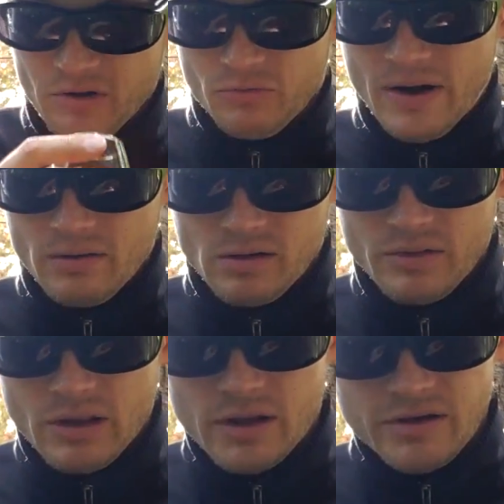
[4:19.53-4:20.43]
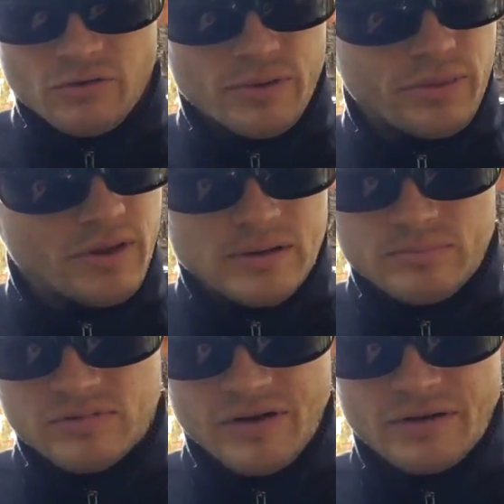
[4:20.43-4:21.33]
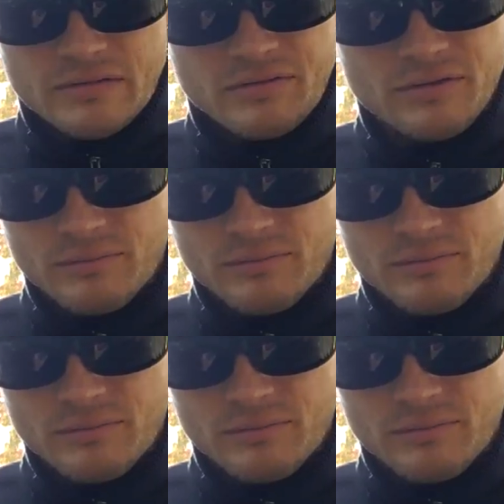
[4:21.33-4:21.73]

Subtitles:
it's right along the lines with Dillon's and